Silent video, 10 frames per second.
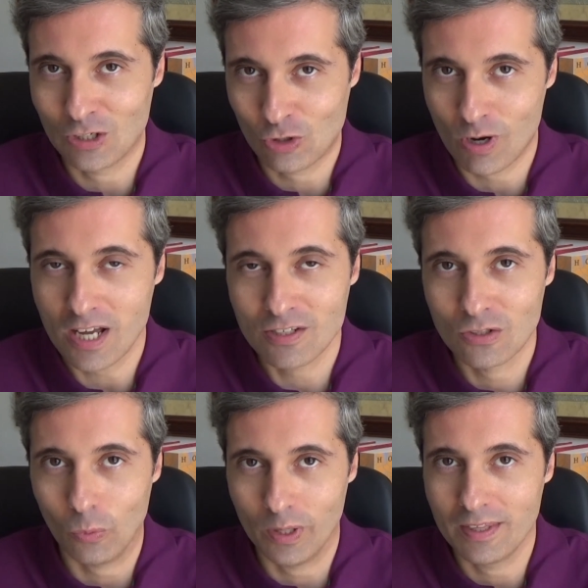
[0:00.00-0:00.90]

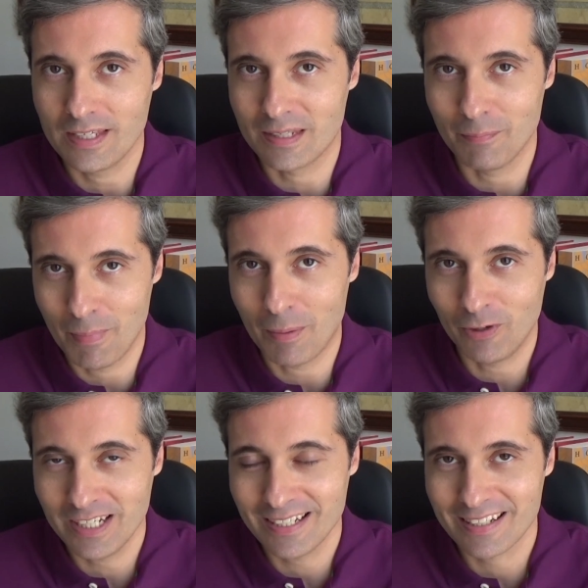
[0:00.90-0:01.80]
trust with his
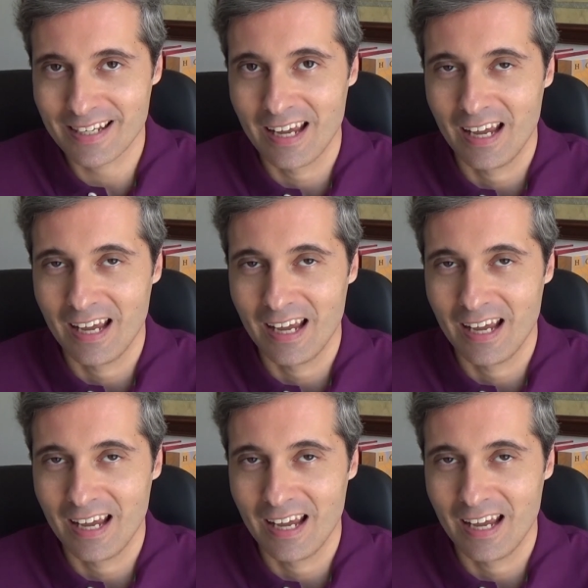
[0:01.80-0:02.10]
memories.